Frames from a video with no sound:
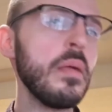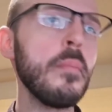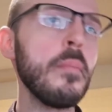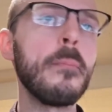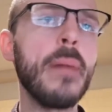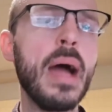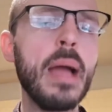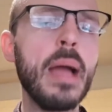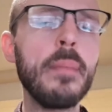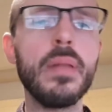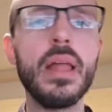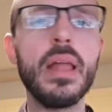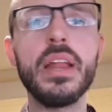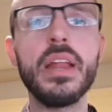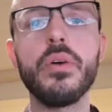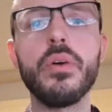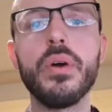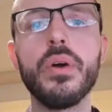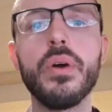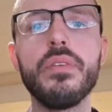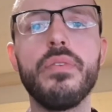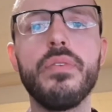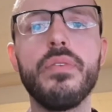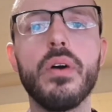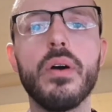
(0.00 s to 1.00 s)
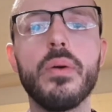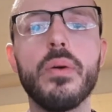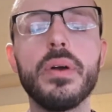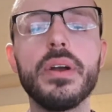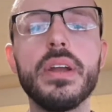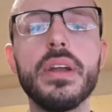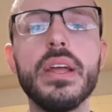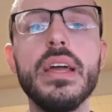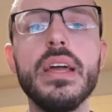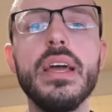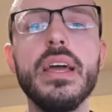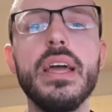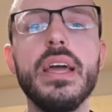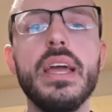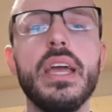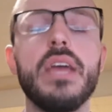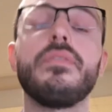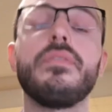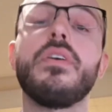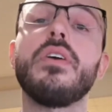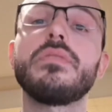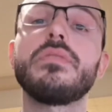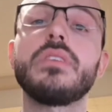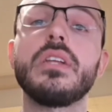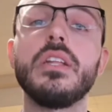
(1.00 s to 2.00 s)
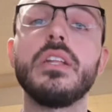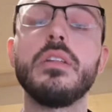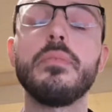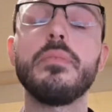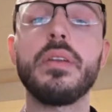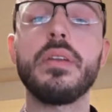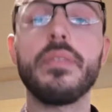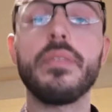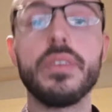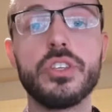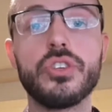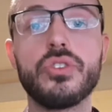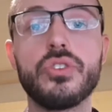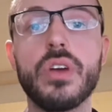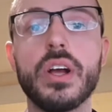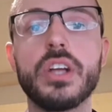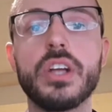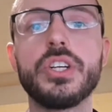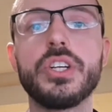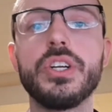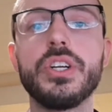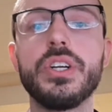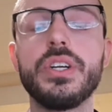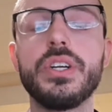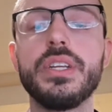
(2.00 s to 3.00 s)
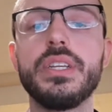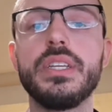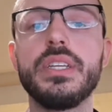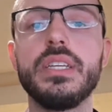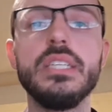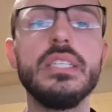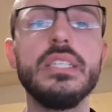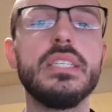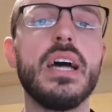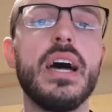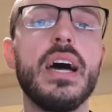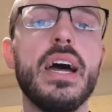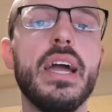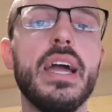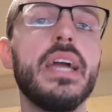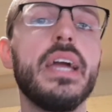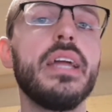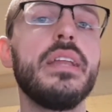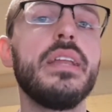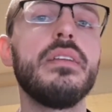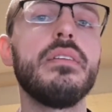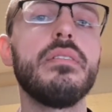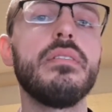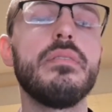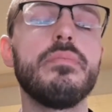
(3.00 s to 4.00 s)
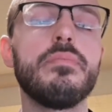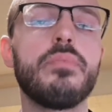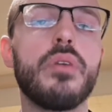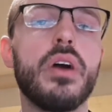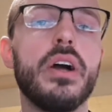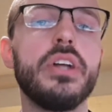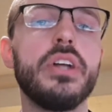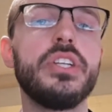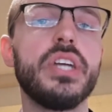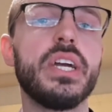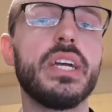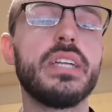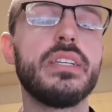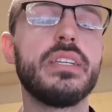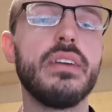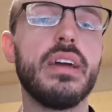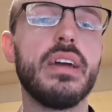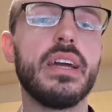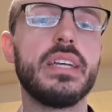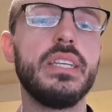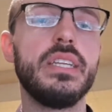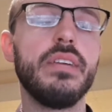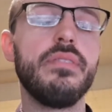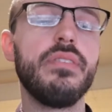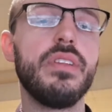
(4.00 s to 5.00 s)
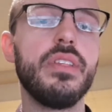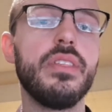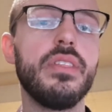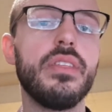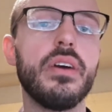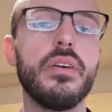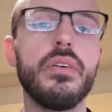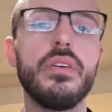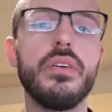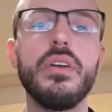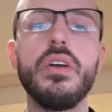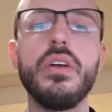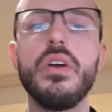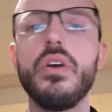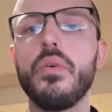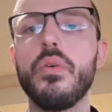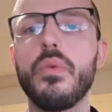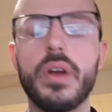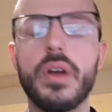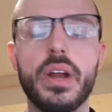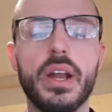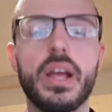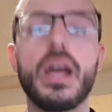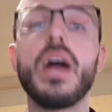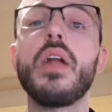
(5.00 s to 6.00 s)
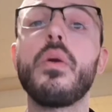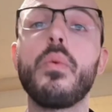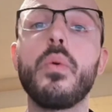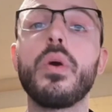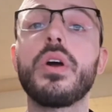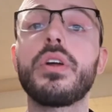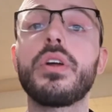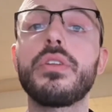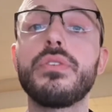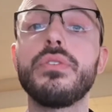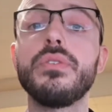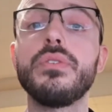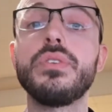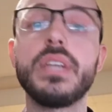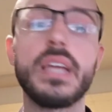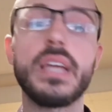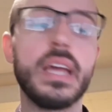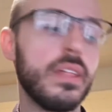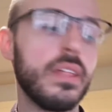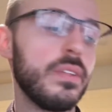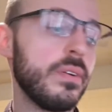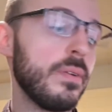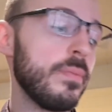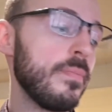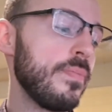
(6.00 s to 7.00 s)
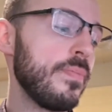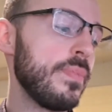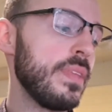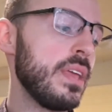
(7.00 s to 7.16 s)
my plan going forward involves a little bit of a structured design project activity that we're going to kind of work through together.